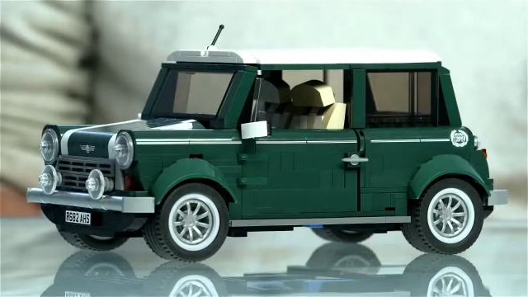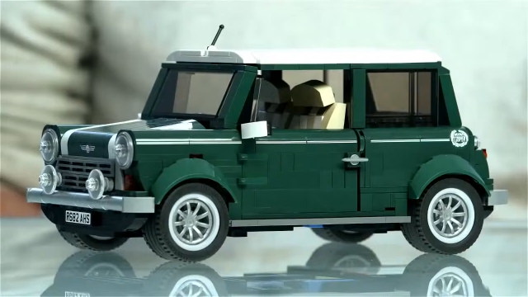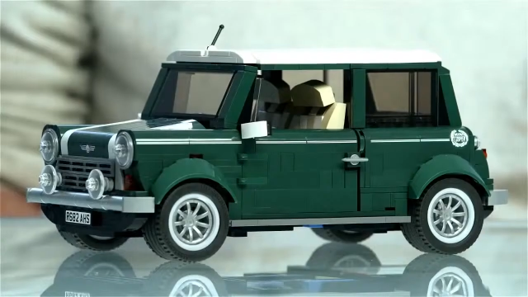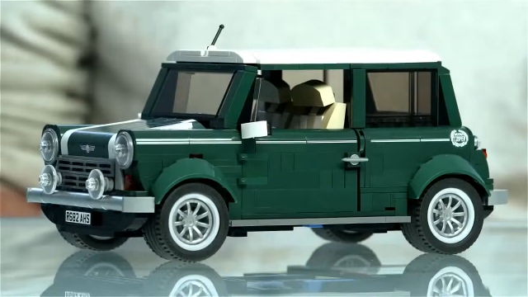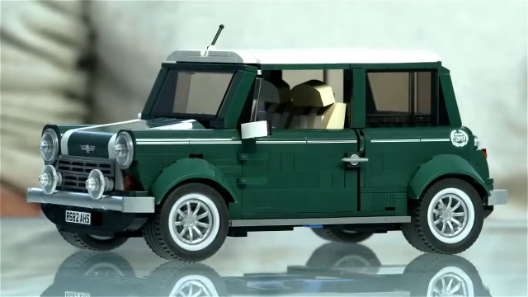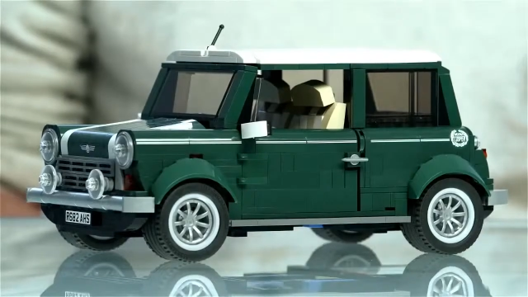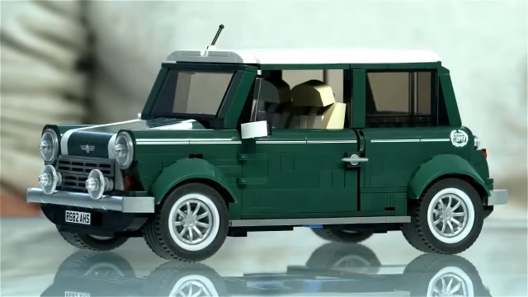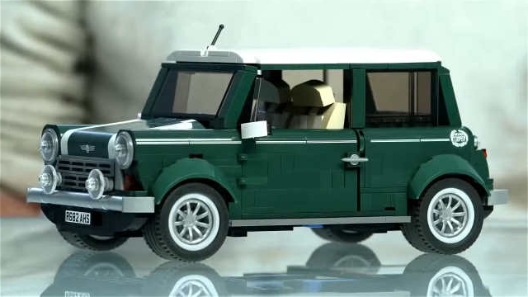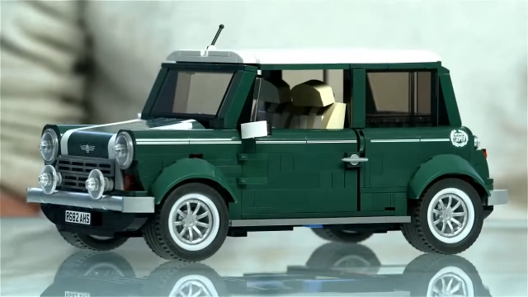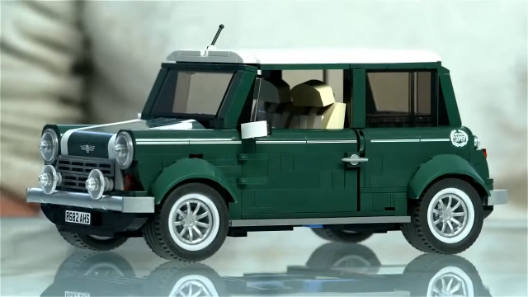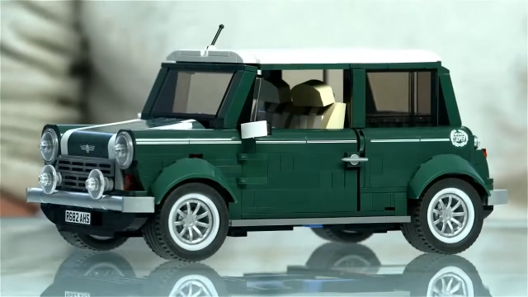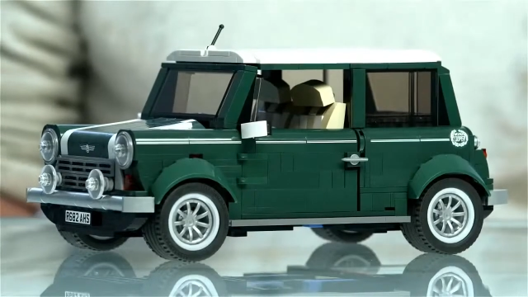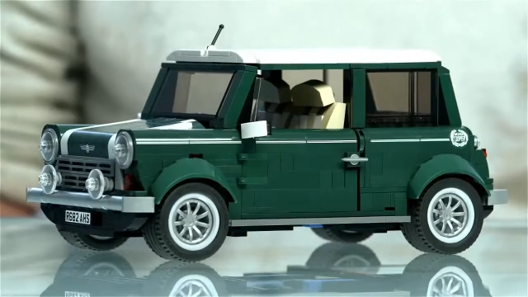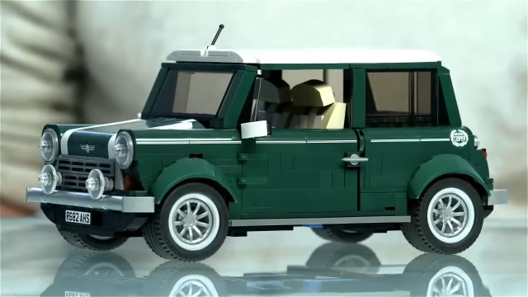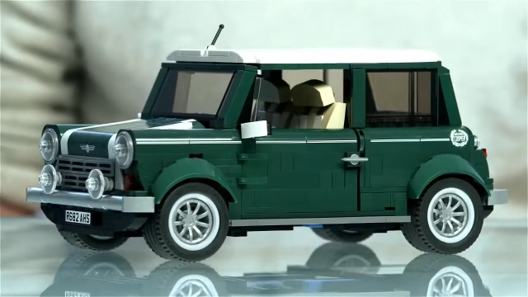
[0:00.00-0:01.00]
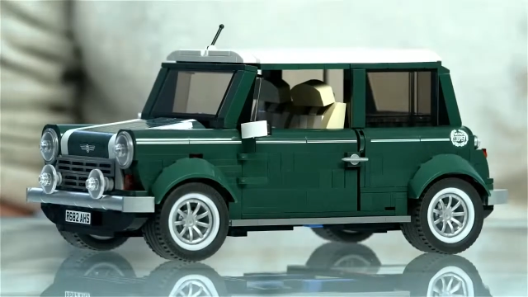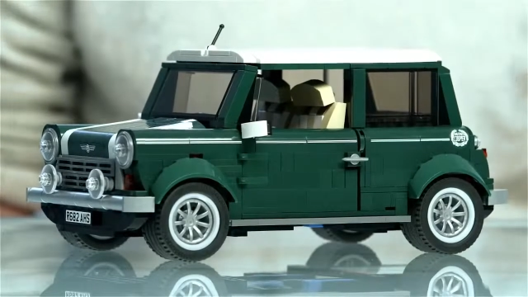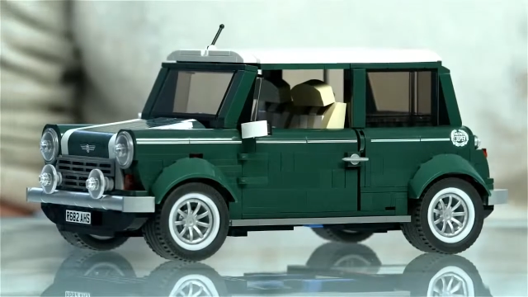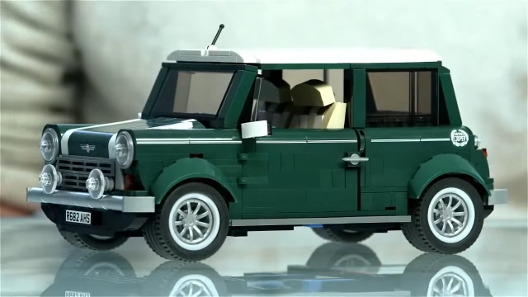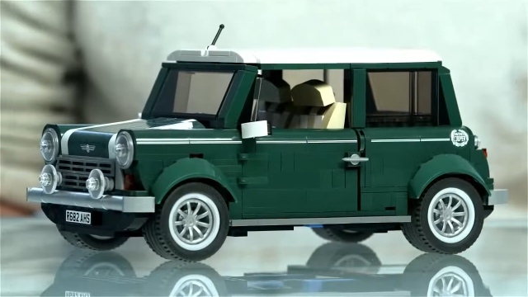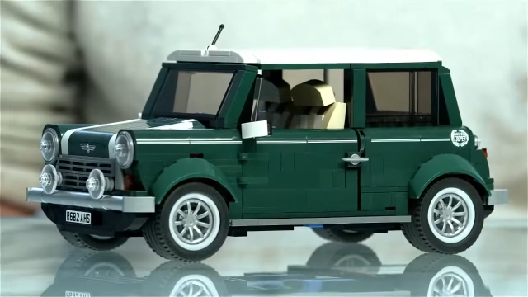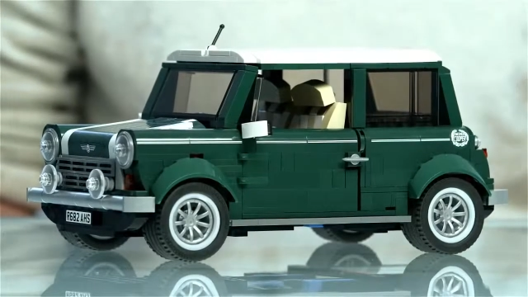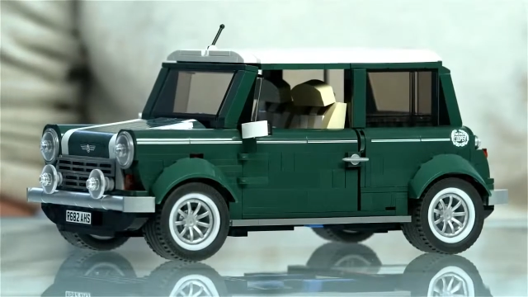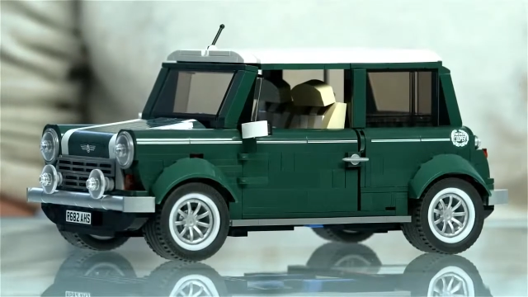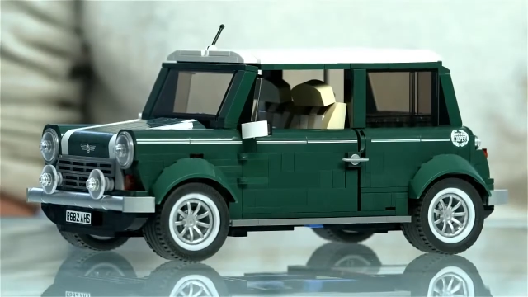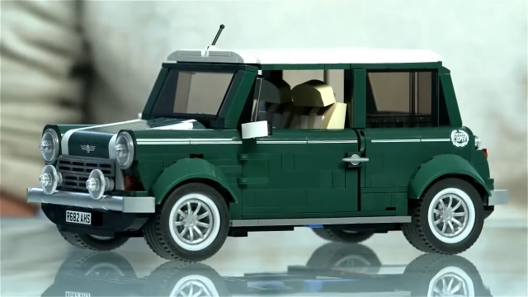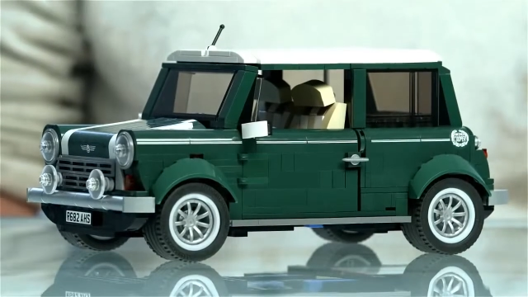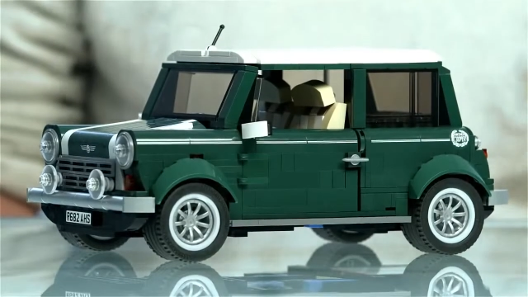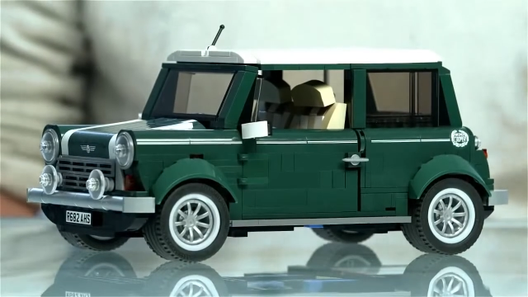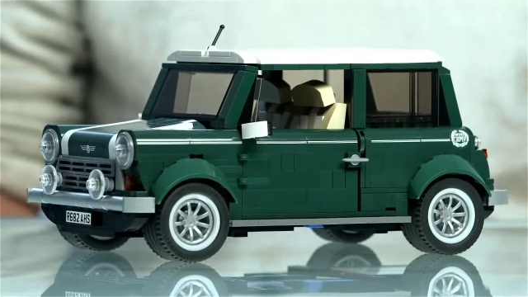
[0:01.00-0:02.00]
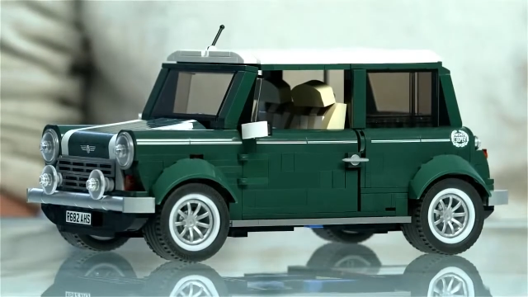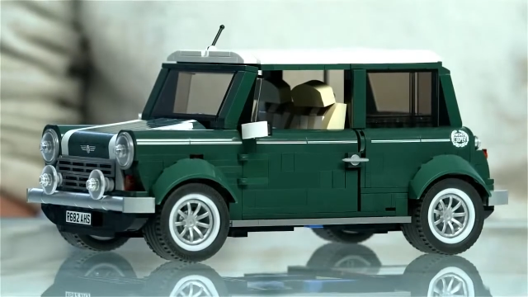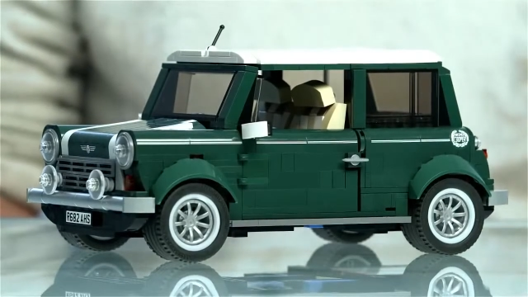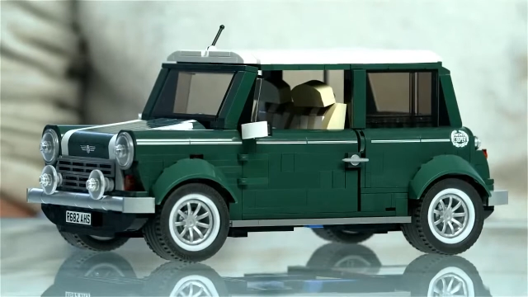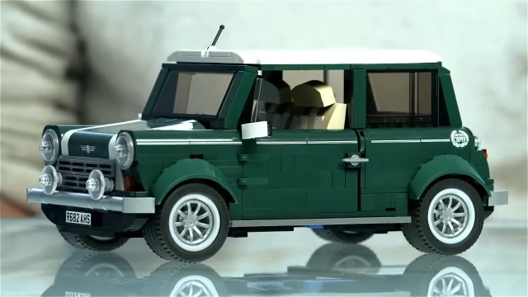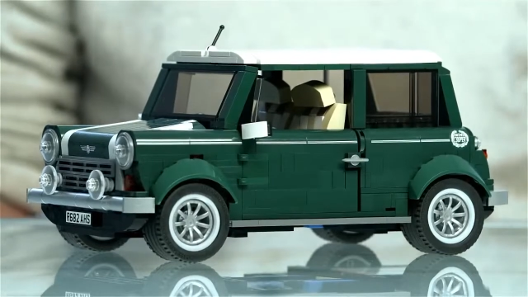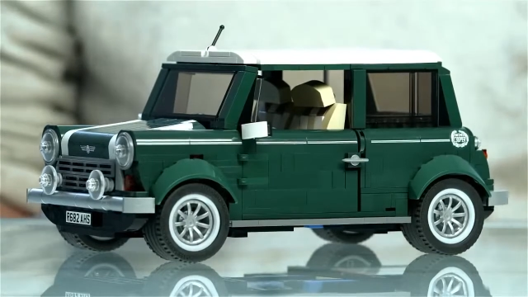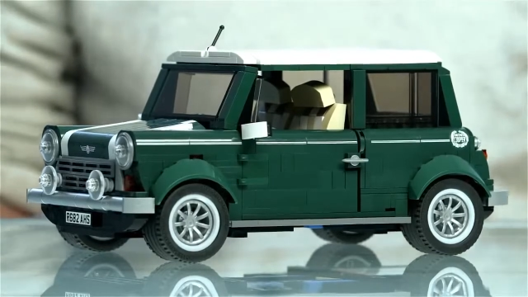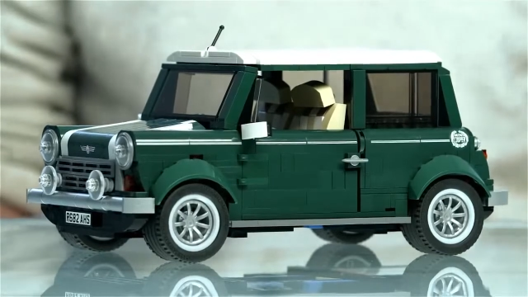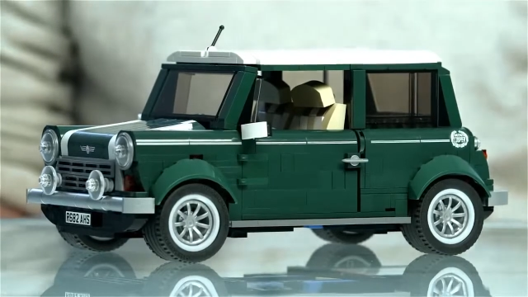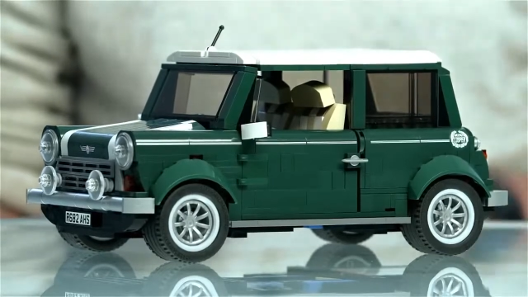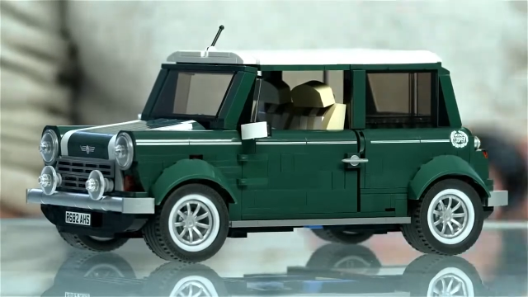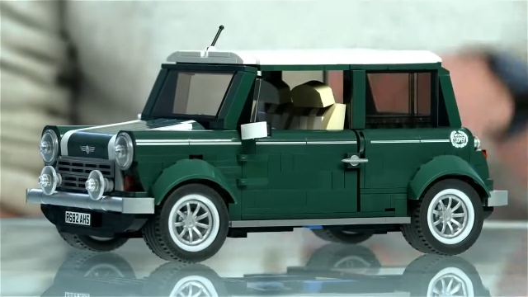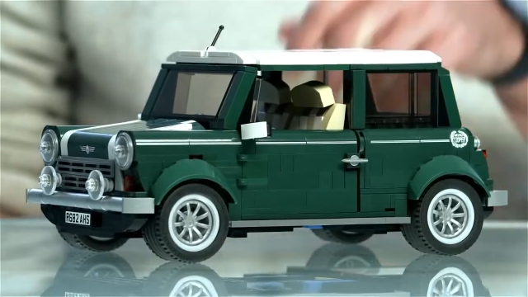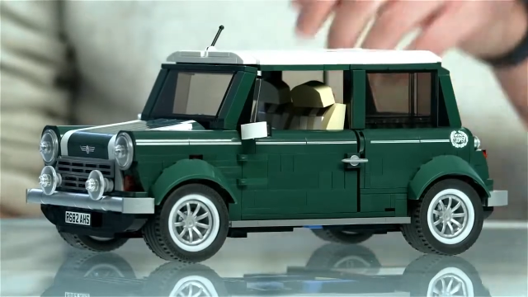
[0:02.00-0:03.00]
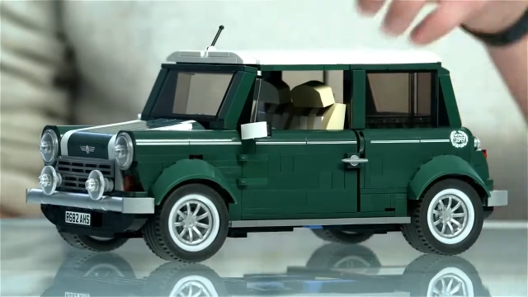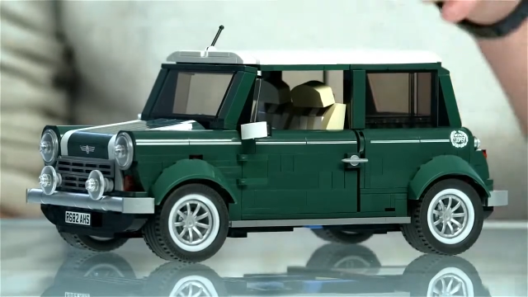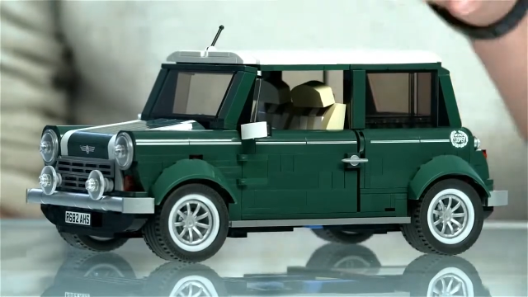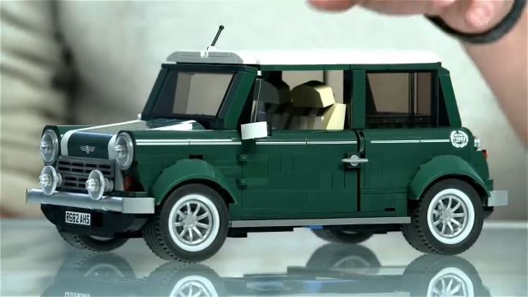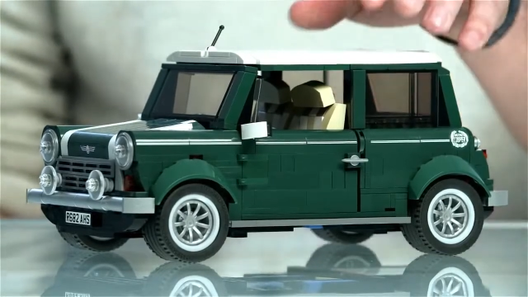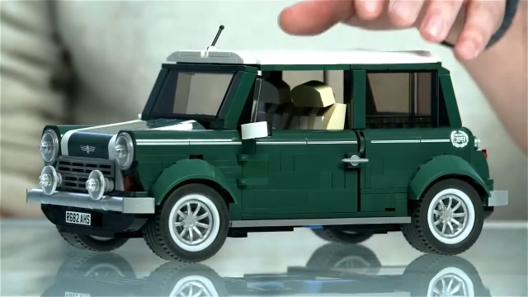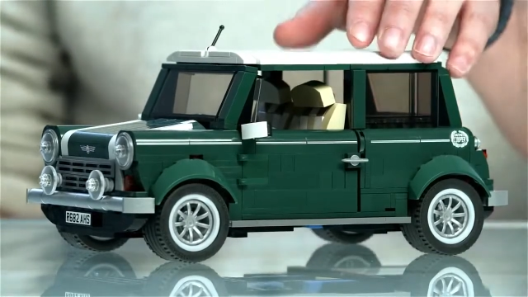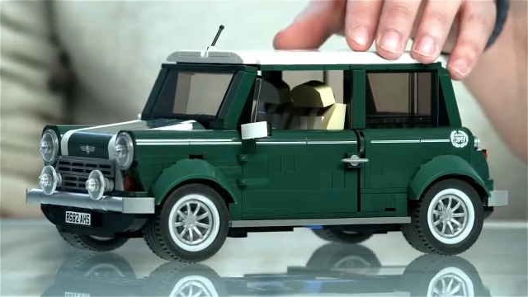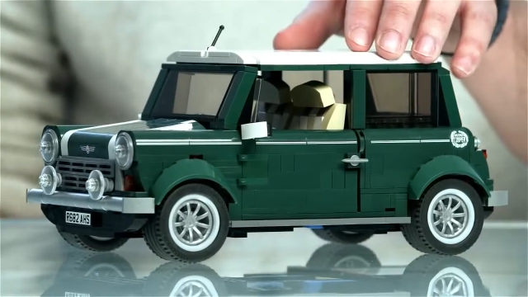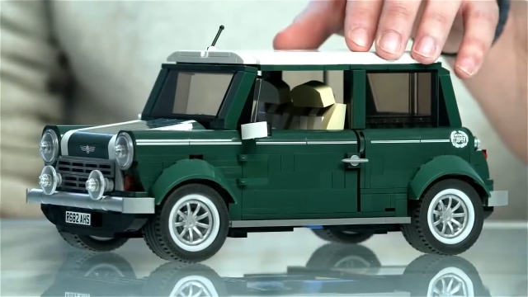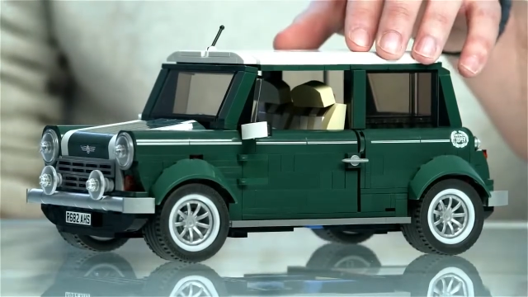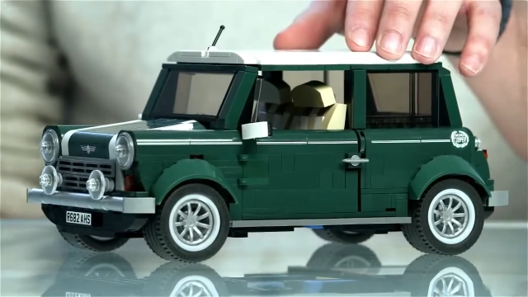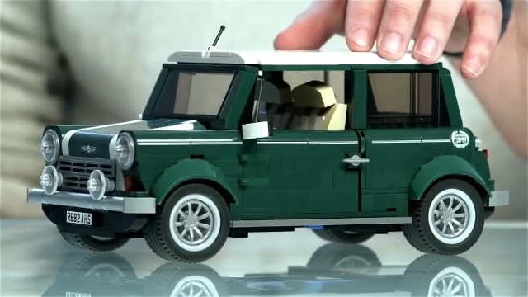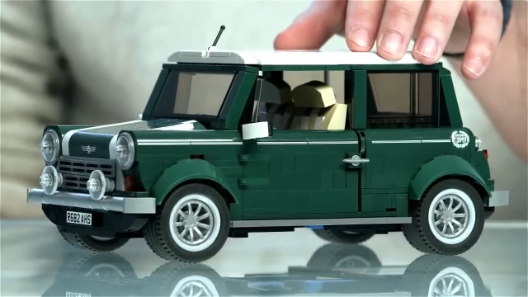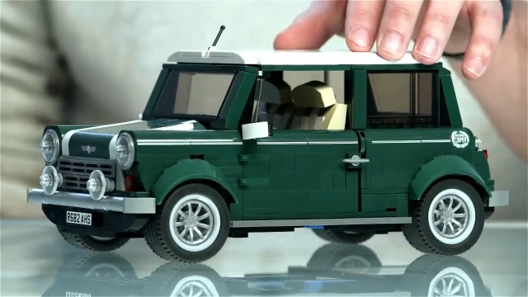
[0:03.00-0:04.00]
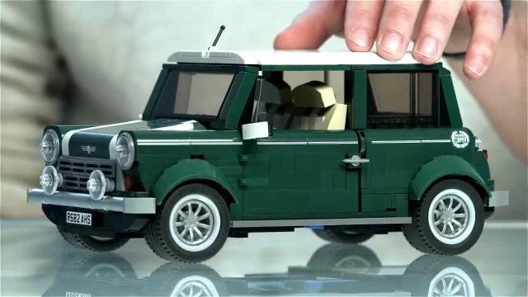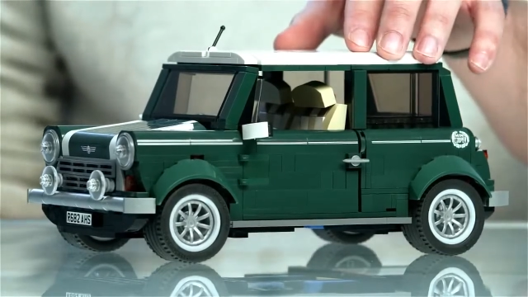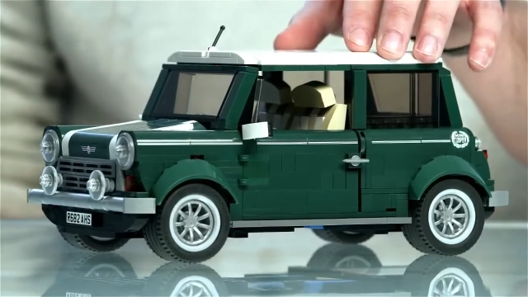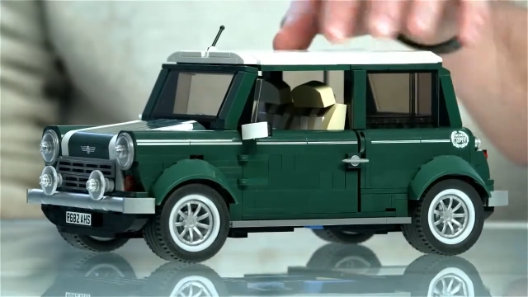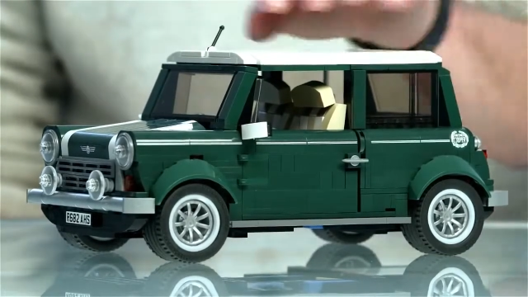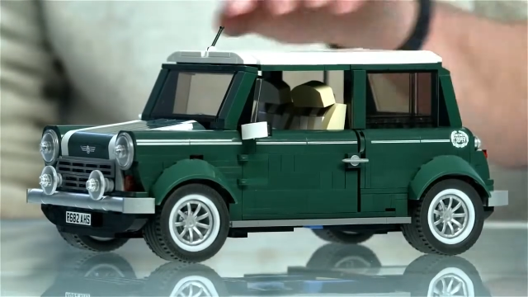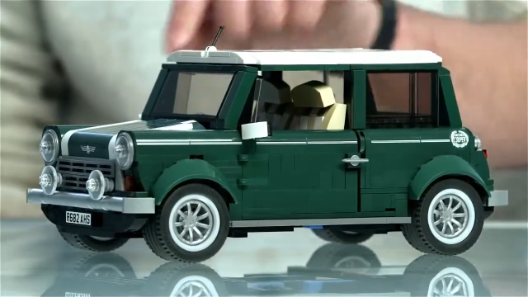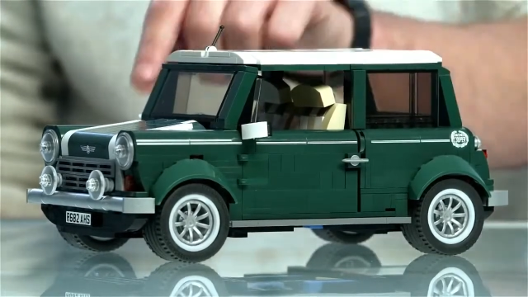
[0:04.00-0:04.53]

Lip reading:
[unreadable: no face in view]